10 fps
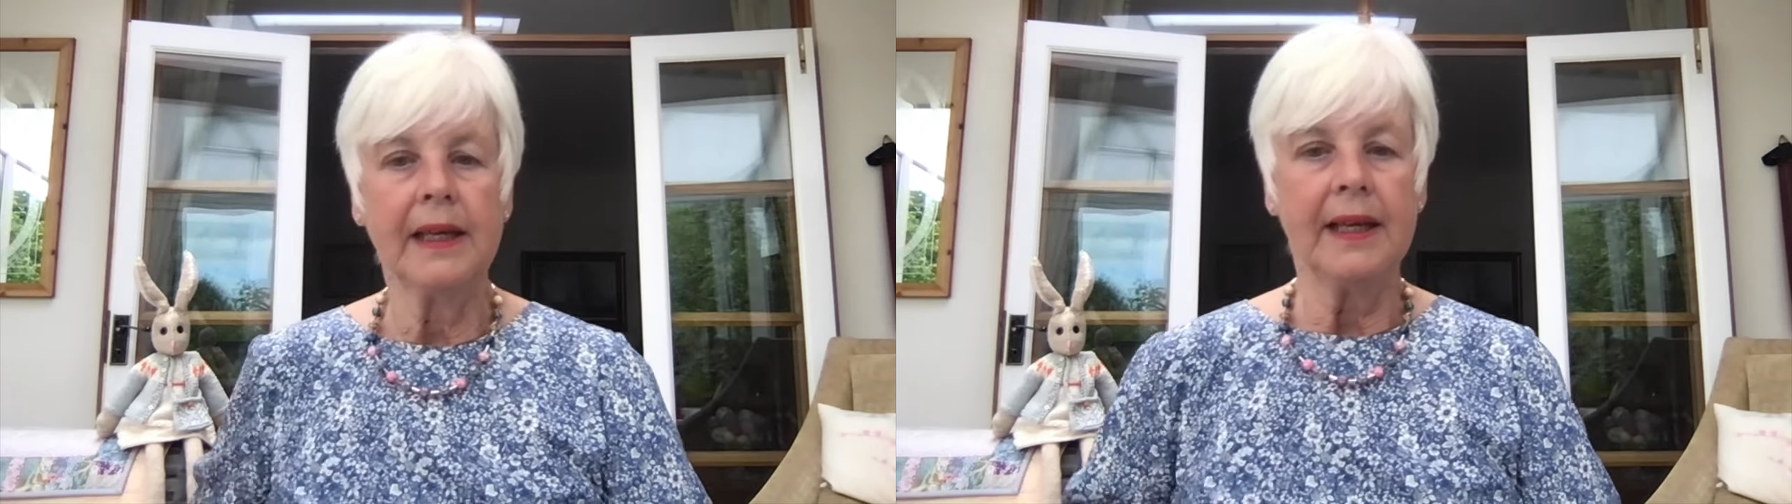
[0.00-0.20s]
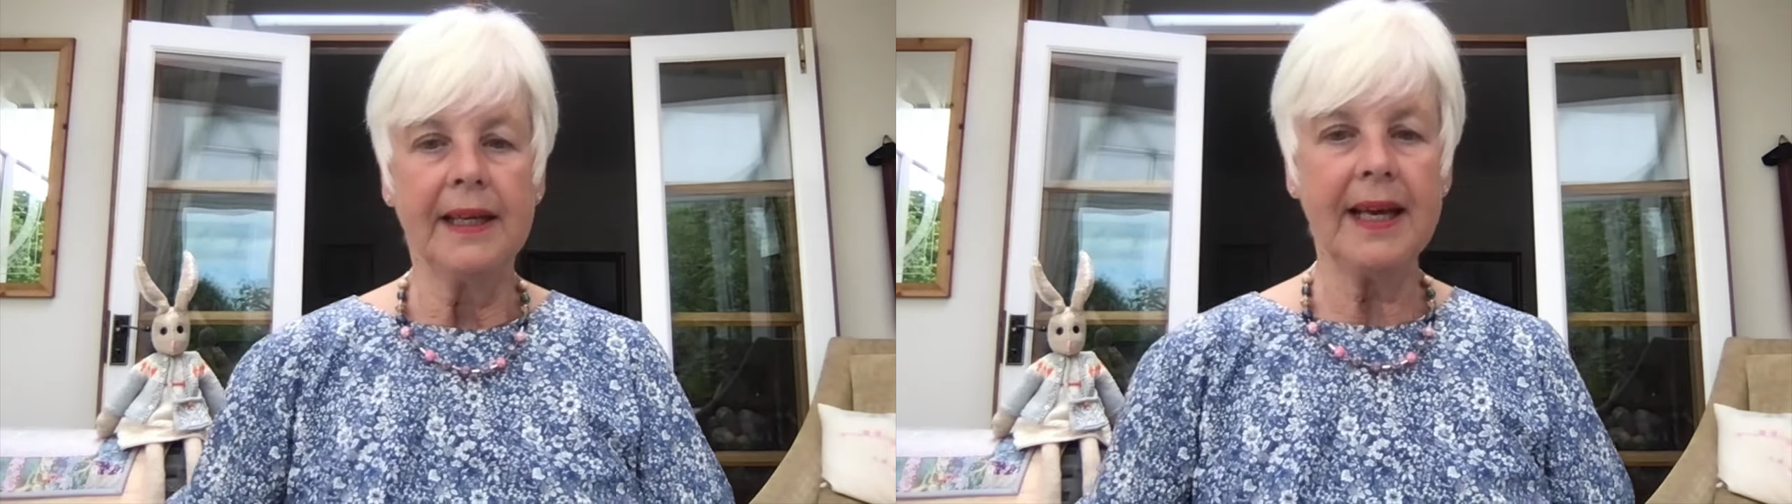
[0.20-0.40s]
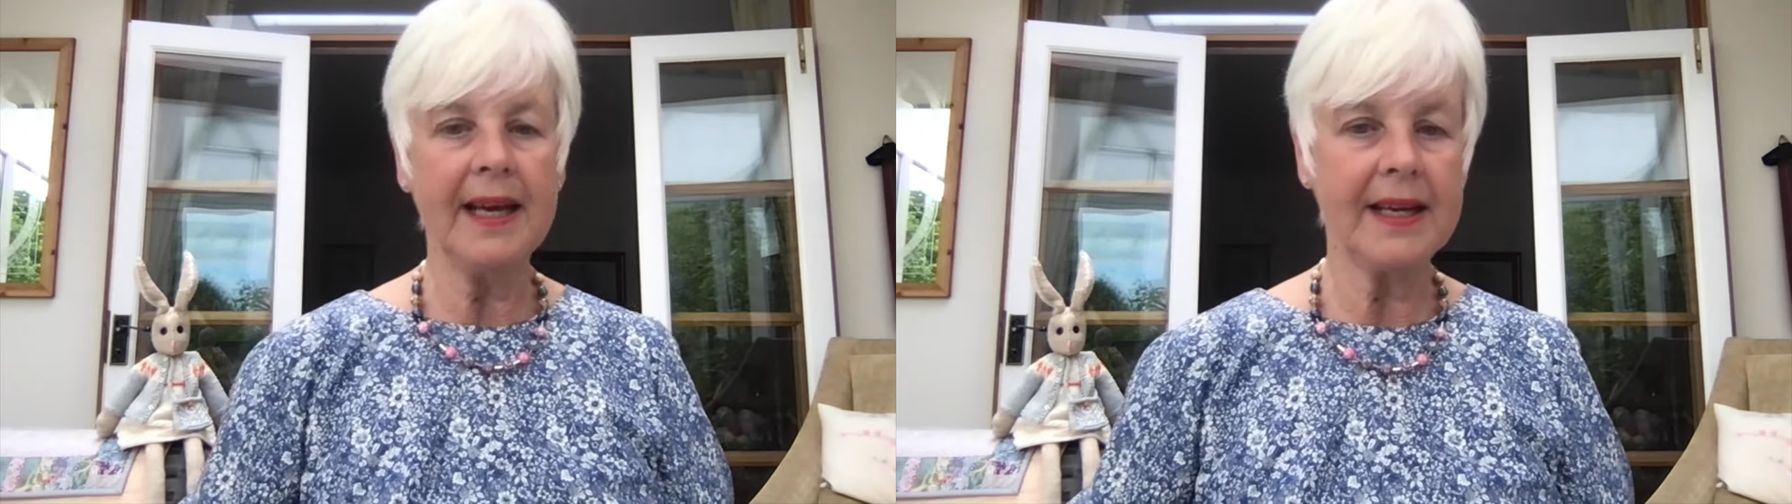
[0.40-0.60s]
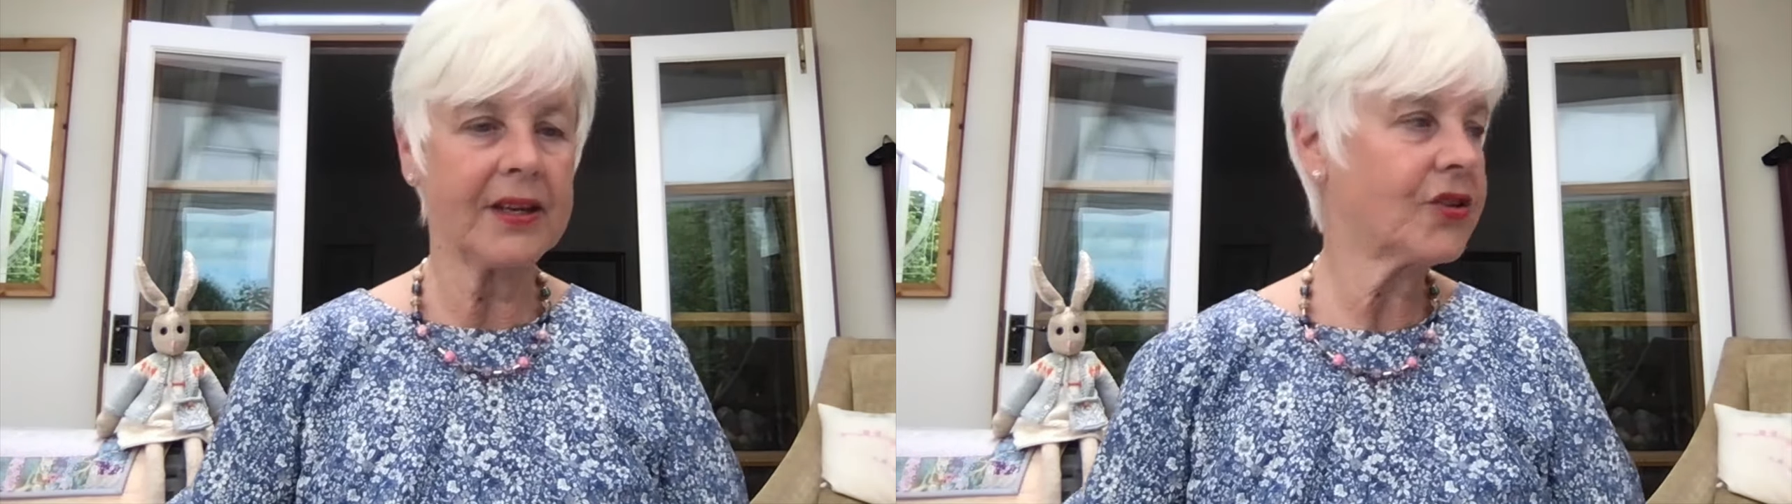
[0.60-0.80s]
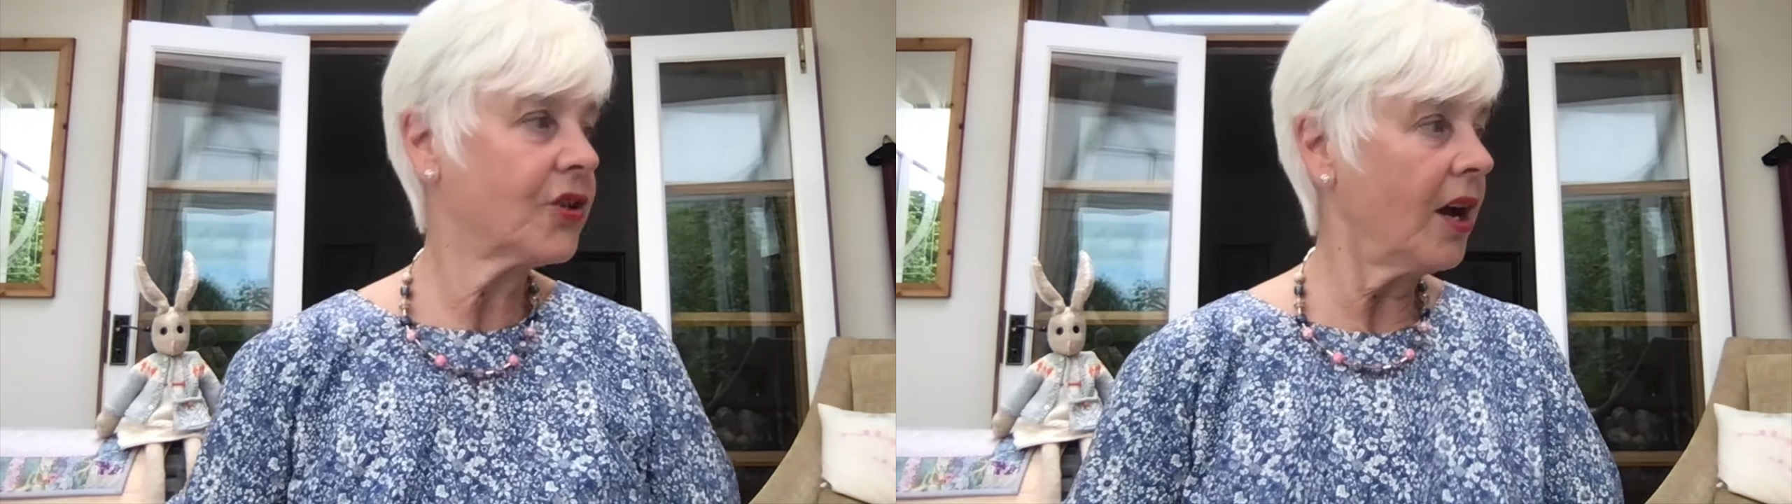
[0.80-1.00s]

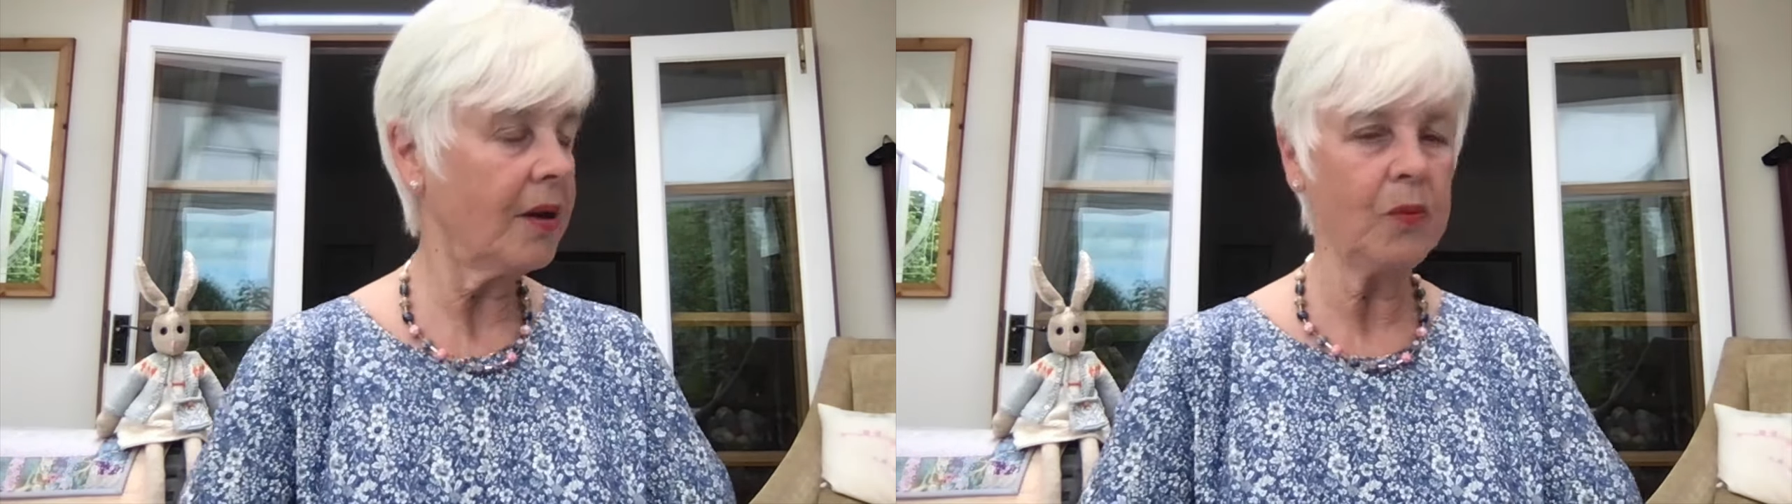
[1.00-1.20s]
Yes, I'm